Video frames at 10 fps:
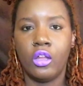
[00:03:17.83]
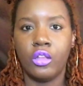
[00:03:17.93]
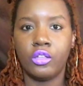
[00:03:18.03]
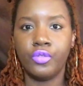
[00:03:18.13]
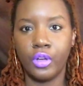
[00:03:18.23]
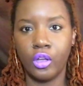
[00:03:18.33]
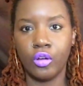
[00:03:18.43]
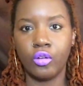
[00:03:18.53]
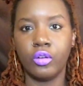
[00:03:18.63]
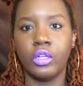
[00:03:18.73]
this
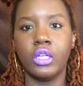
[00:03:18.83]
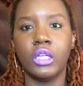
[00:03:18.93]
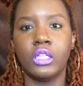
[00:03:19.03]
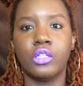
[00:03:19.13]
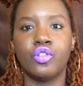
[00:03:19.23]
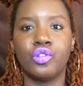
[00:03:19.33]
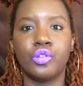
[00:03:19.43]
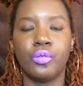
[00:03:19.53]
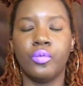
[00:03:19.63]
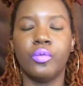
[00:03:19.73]
video is
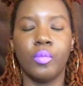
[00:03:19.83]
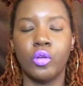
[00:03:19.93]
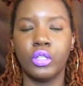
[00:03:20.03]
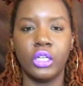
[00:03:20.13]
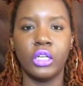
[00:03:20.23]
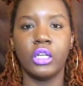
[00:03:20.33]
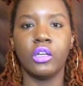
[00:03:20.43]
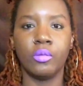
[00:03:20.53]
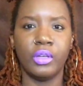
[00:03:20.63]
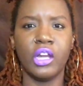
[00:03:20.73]
mostly
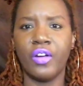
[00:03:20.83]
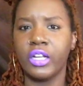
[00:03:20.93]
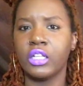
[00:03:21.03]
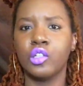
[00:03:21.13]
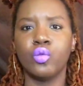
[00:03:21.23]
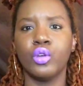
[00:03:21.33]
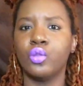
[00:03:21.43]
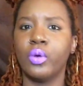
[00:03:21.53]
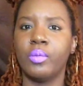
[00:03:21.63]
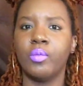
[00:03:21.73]
going to be directed towards
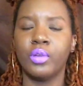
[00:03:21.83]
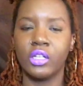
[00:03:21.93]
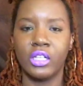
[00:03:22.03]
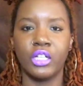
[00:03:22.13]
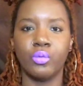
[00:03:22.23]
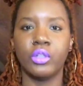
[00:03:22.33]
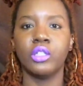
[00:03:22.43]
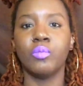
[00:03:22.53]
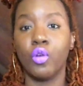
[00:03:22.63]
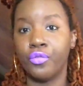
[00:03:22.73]
women because that's
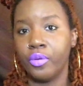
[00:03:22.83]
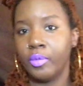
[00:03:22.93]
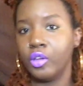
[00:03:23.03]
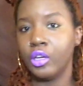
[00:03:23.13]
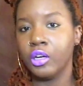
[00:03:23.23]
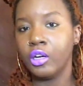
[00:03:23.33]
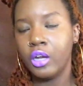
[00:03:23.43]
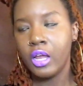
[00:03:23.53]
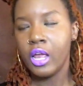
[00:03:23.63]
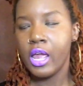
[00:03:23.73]
what's more familiar.
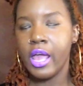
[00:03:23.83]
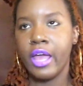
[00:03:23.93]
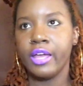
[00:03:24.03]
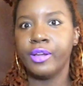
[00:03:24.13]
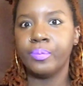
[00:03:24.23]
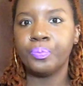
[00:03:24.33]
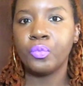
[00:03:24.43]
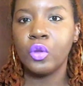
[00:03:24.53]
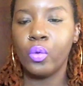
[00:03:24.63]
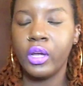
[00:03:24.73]
And
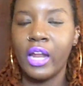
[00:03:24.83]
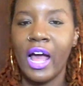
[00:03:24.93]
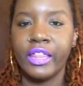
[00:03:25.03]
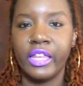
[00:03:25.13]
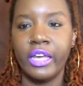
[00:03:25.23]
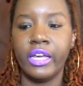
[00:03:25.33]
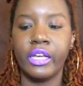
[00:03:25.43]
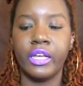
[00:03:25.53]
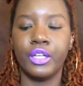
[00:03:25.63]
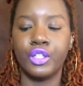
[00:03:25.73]
what I think
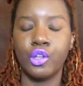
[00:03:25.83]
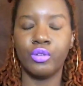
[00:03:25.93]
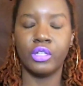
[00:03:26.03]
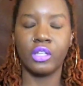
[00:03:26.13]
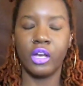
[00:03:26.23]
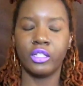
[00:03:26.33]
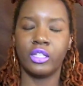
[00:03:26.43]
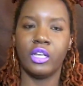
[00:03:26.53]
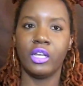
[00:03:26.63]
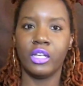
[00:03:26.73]
is so
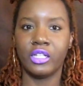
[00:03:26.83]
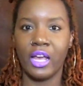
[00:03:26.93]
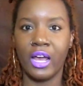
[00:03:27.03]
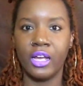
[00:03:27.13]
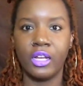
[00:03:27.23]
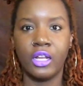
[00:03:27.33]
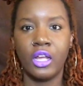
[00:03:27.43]
disgusting is that